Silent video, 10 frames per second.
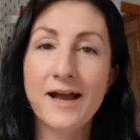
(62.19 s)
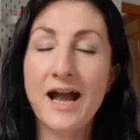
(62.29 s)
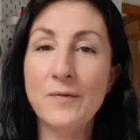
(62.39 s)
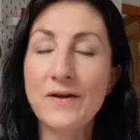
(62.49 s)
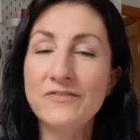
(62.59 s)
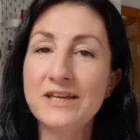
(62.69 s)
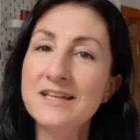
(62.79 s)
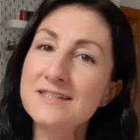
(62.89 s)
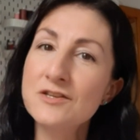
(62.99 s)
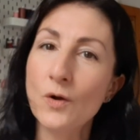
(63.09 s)
However,
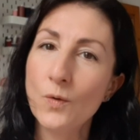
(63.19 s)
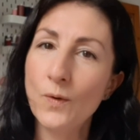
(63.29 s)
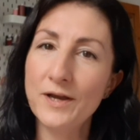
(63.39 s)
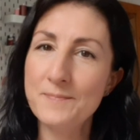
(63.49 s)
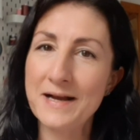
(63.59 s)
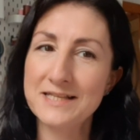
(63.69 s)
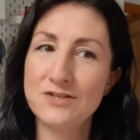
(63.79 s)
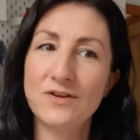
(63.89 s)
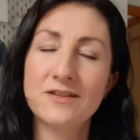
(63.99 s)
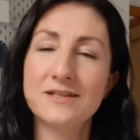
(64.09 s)
it's not quite
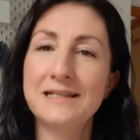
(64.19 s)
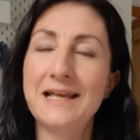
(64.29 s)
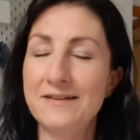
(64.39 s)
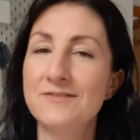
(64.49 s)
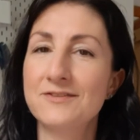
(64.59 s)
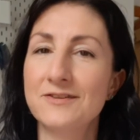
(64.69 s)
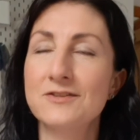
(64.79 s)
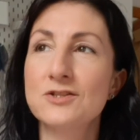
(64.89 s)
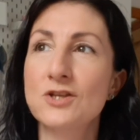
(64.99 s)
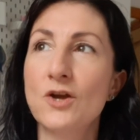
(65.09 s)
maxi length,
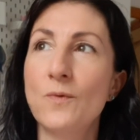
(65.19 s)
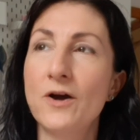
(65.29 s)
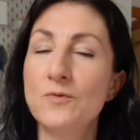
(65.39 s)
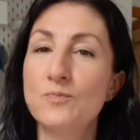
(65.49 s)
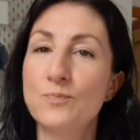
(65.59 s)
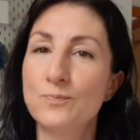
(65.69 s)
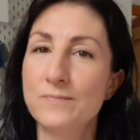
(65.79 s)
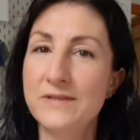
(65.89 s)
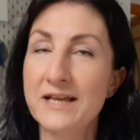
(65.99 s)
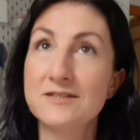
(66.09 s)
so
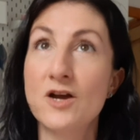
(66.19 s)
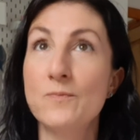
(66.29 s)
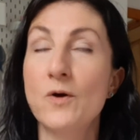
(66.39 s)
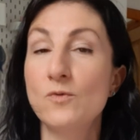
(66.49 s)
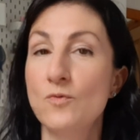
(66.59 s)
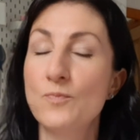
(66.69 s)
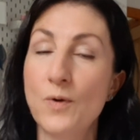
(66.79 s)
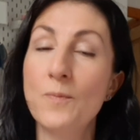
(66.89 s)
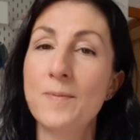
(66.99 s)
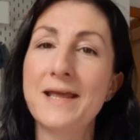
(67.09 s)
next time I will
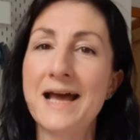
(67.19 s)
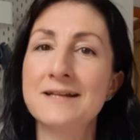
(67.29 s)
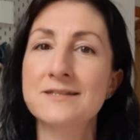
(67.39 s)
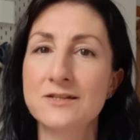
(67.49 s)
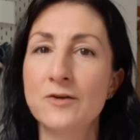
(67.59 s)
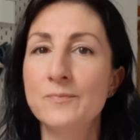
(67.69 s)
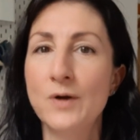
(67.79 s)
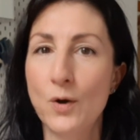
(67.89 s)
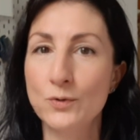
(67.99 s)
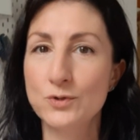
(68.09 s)
probably add some
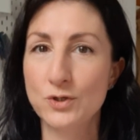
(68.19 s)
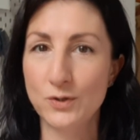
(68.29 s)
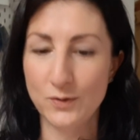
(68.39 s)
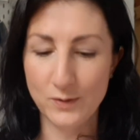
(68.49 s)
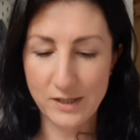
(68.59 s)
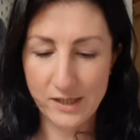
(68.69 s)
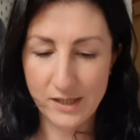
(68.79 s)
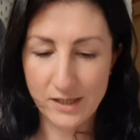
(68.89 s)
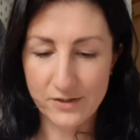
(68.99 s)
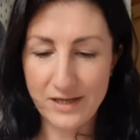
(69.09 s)
onto
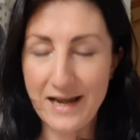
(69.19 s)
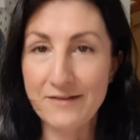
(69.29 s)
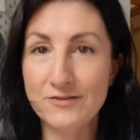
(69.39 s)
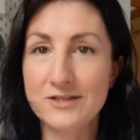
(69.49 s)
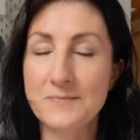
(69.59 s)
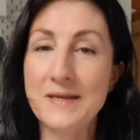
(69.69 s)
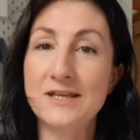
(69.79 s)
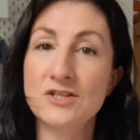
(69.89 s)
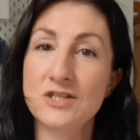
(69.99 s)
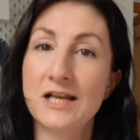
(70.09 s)
the length to make
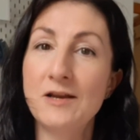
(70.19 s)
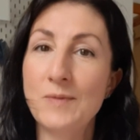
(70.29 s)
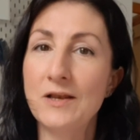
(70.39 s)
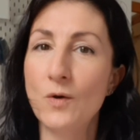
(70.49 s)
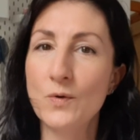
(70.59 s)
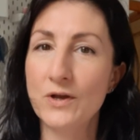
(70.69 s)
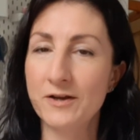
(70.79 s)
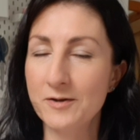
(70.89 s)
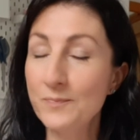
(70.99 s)
it just a little bit longer.